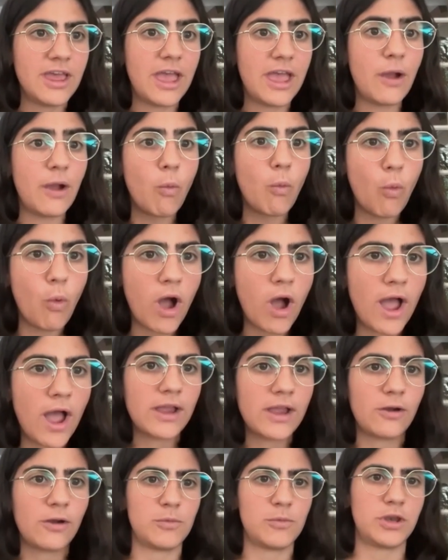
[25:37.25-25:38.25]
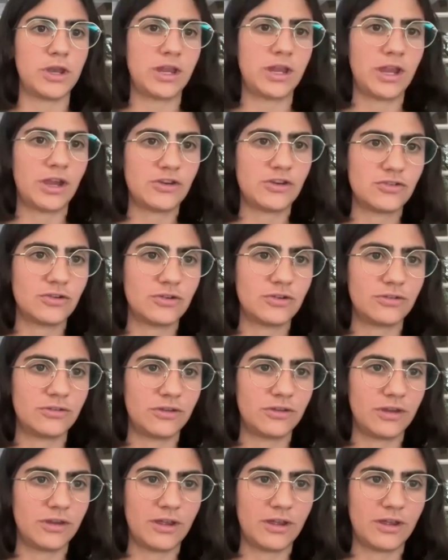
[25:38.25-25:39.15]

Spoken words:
and why communications,